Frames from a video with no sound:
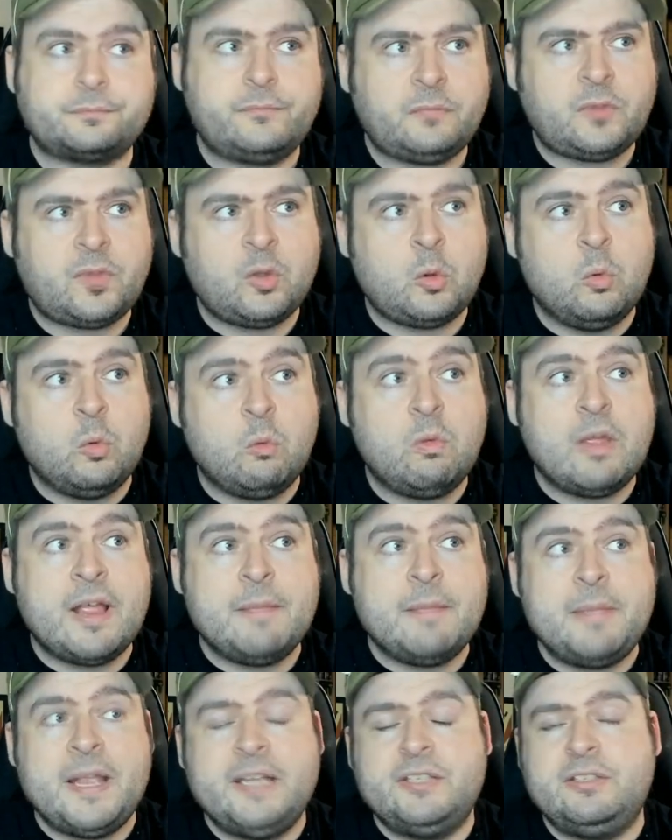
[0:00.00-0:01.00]
what I
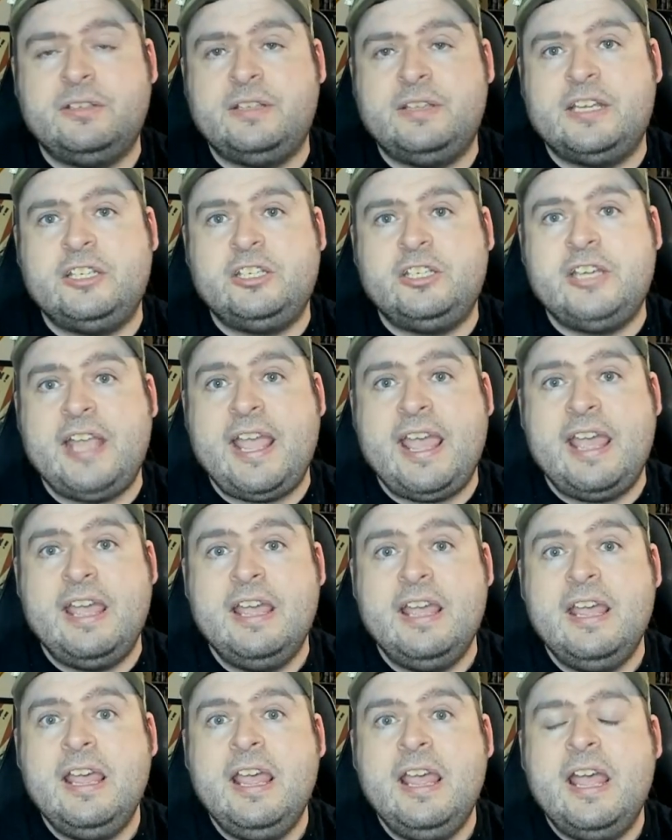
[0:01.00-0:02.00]
picked up this year
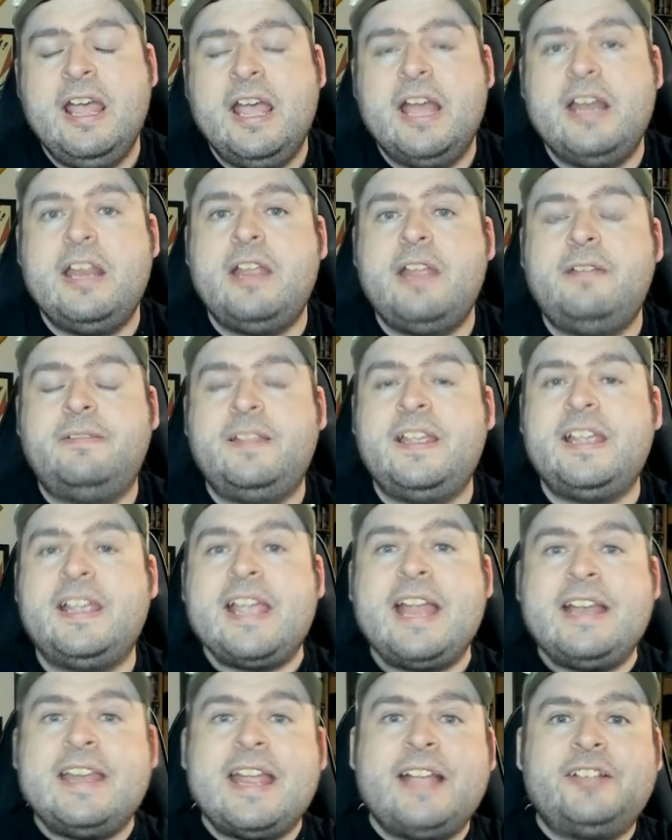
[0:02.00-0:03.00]
and hopefully
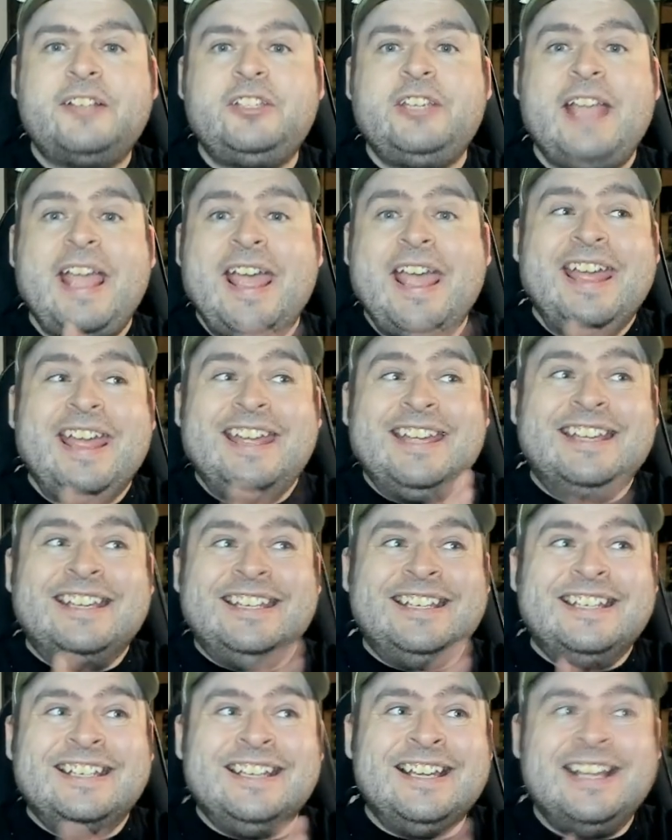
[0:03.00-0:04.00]
again next year
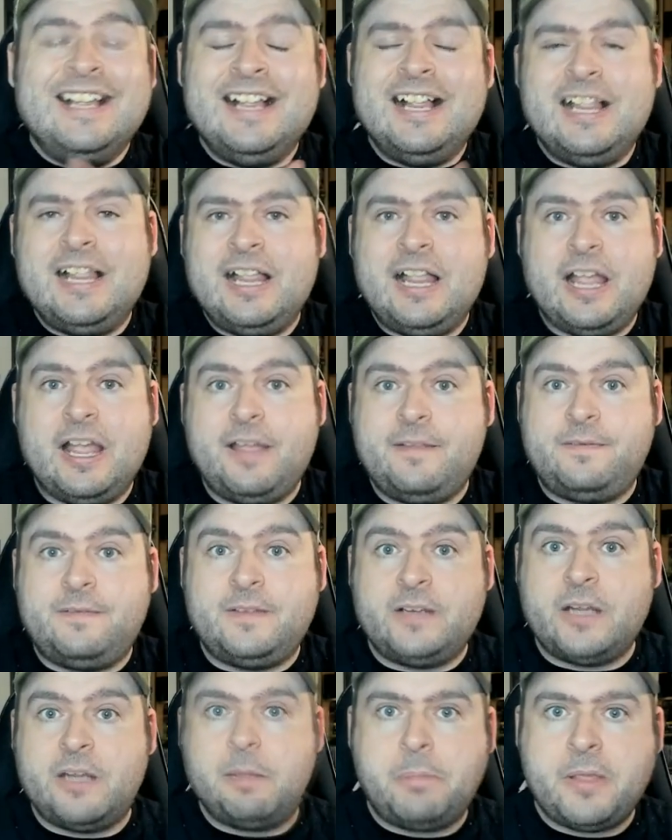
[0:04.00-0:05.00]
hopefully
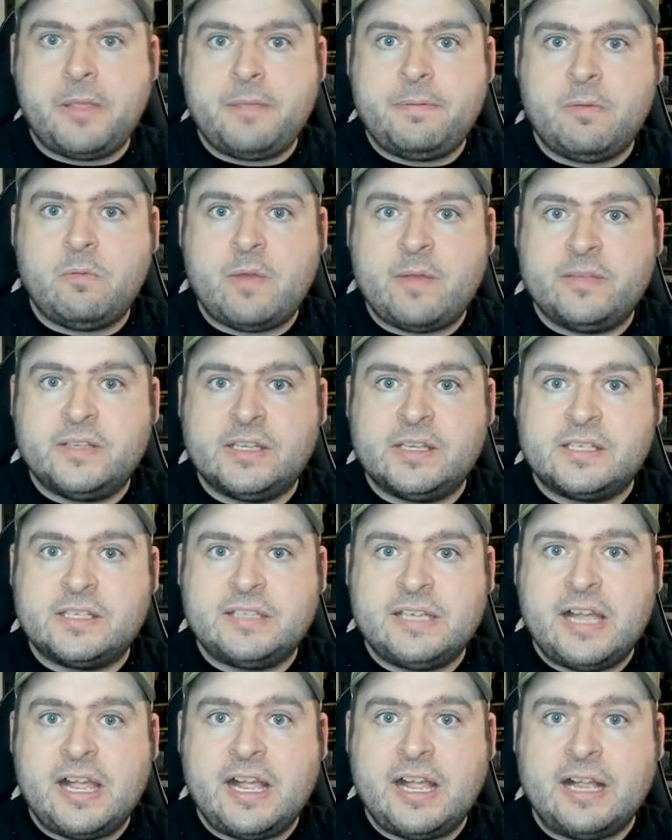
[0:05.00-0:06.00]
not poopy weather the
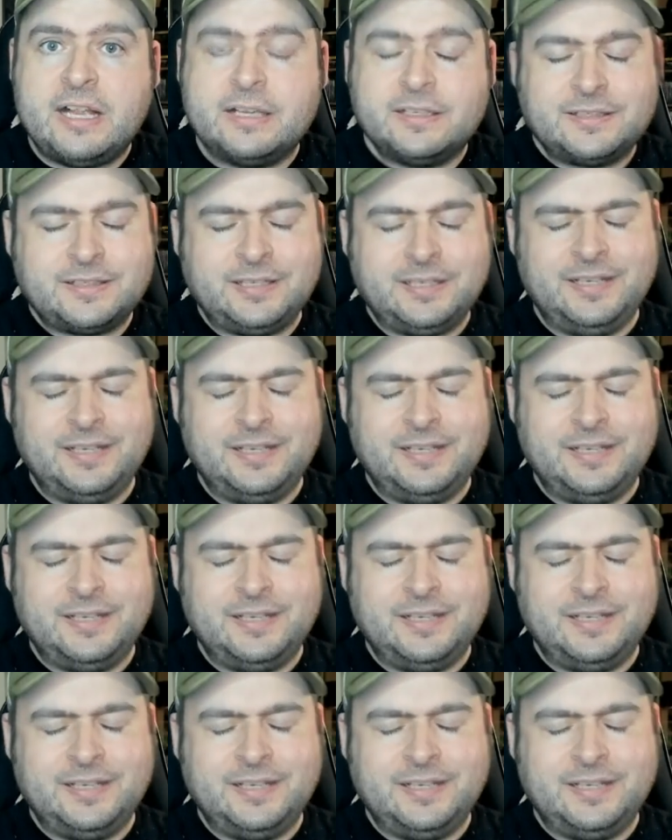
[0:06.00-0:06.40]
start